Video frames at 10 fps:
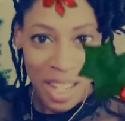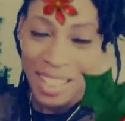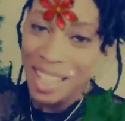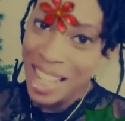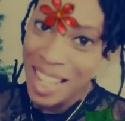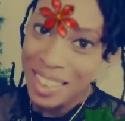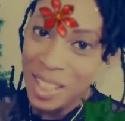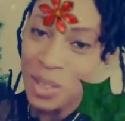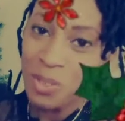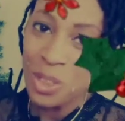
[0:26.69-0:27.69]
everyone, and
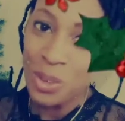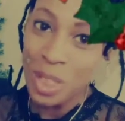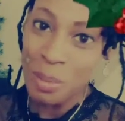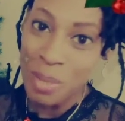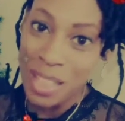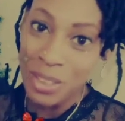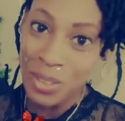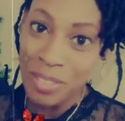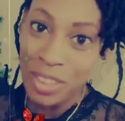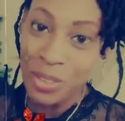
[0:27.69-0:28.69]
thank you for joining Men's
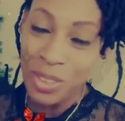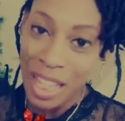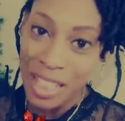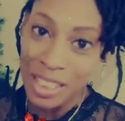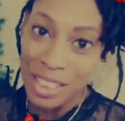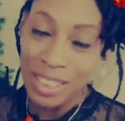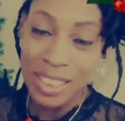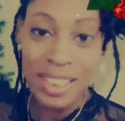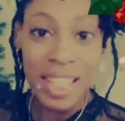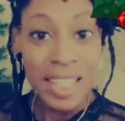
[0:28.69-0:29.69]
Crafty
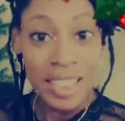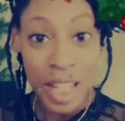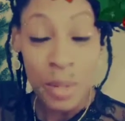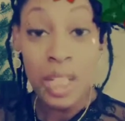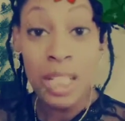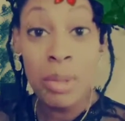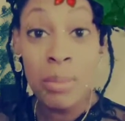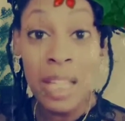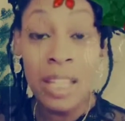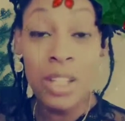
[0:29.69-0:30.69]
Creations. Today we're going to
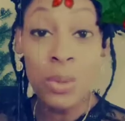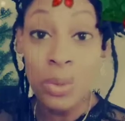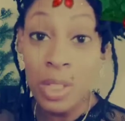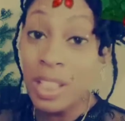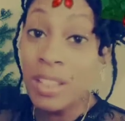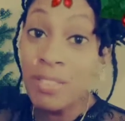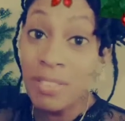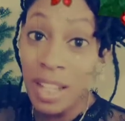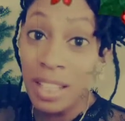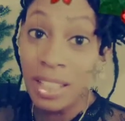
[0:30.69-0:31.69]
be making a really
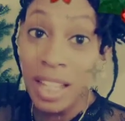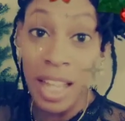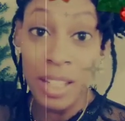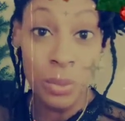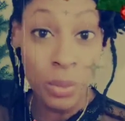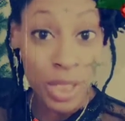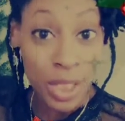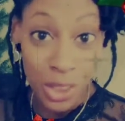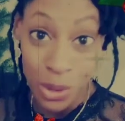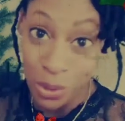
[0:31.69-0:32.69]
fun and
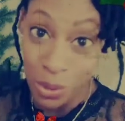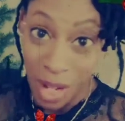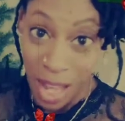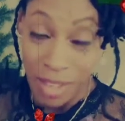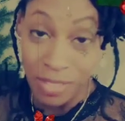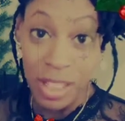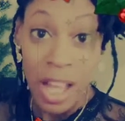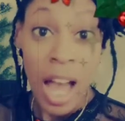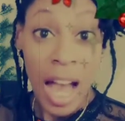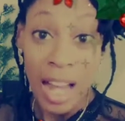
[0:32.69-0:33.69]
really cute craft.
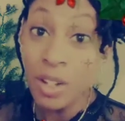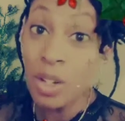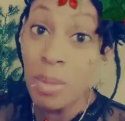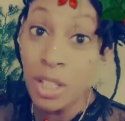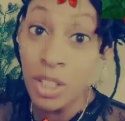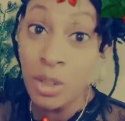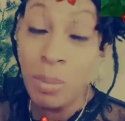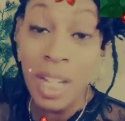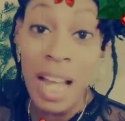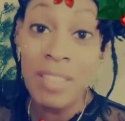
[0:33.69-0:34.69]
I don't know about you,
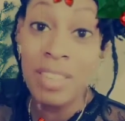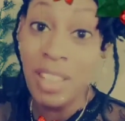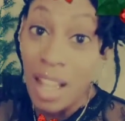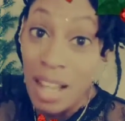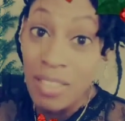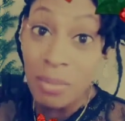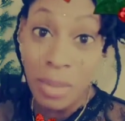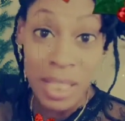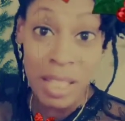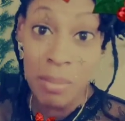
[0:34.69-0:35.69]
but I love
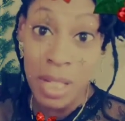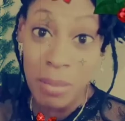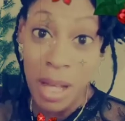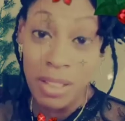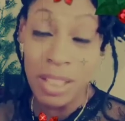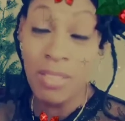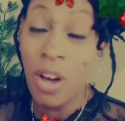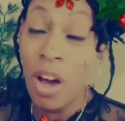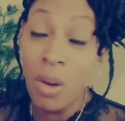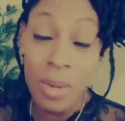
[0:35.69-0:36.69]
Mickey and Minnie Mouse. I've
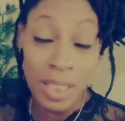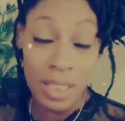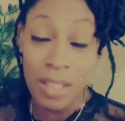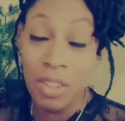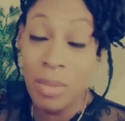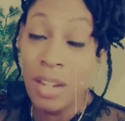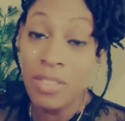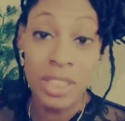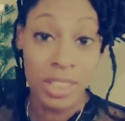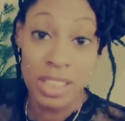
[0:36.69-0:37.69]
always loved them
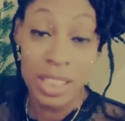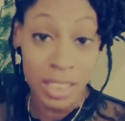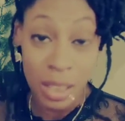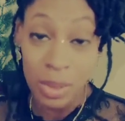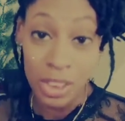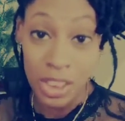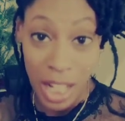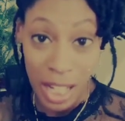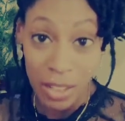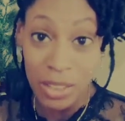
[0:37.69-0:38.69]
ever since I was a
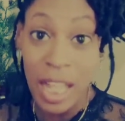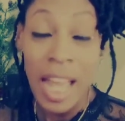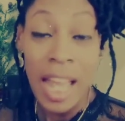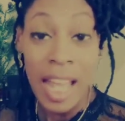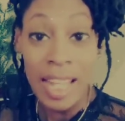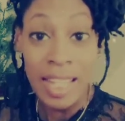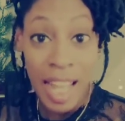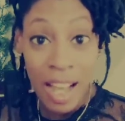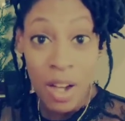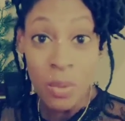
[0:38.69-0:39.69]
child. And
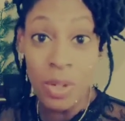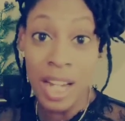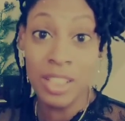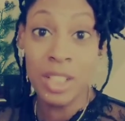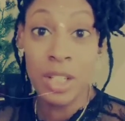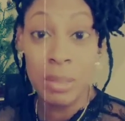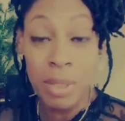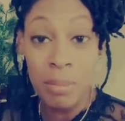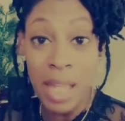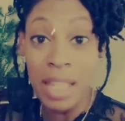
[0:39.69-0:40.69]
now we're actually going to
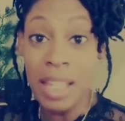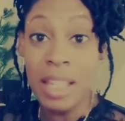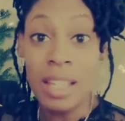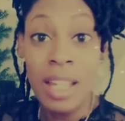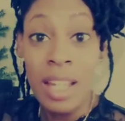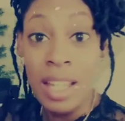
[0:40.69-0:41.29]
be making